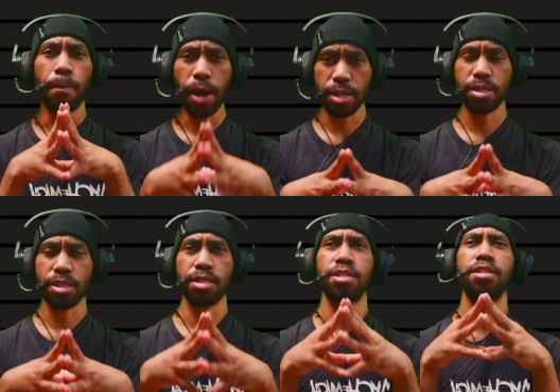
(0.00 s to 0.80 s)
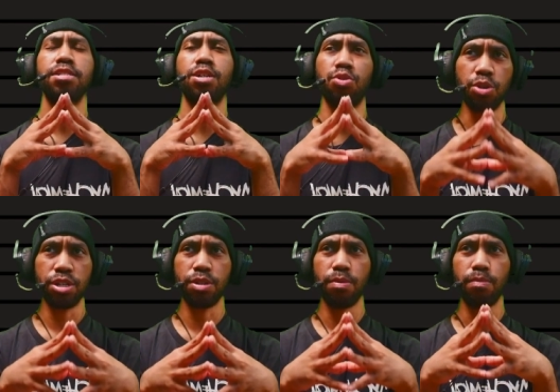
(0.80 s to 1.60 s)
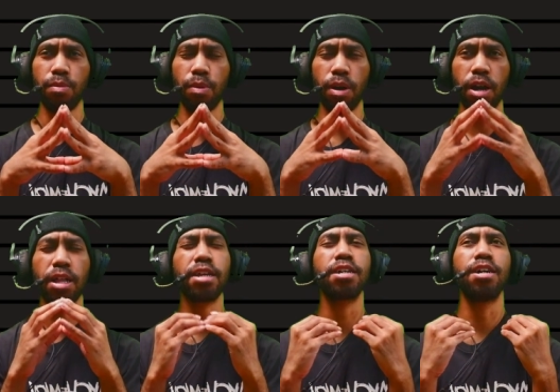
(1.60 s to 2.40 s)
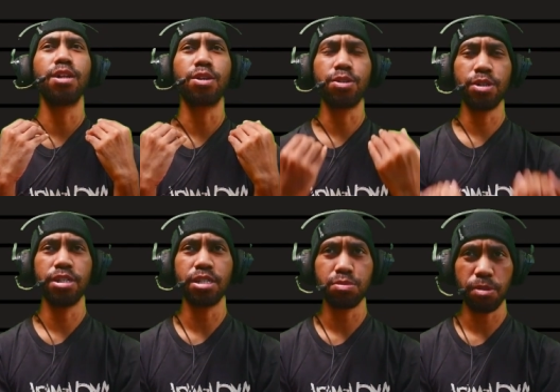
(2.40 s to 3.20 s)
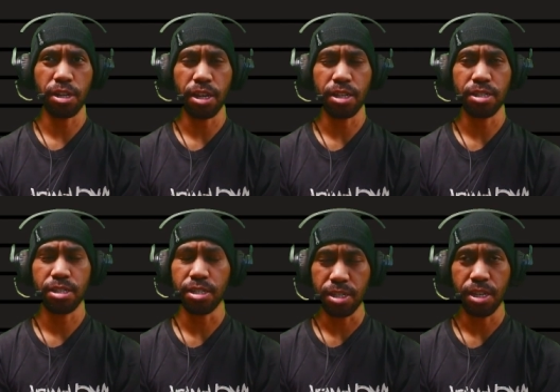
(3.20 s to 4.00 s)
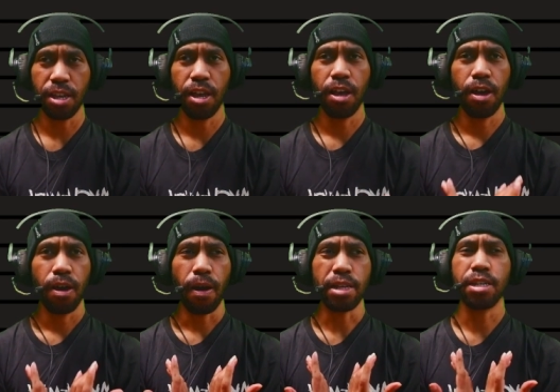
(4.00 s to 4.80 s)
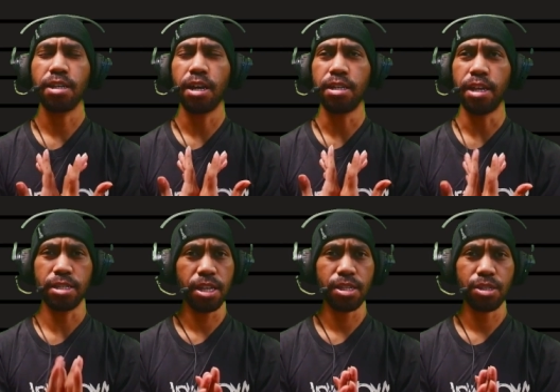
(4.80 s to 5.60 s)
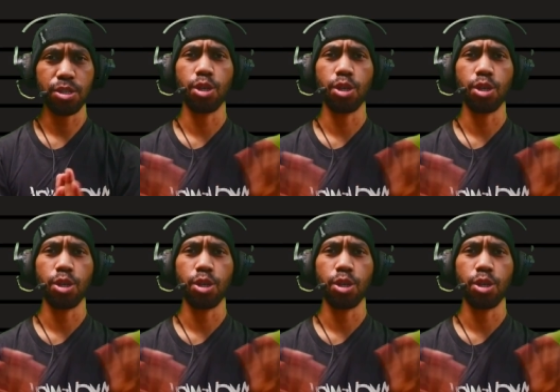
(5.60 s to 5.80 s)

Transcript: But this is a good uh, like a good experience. I think that's it.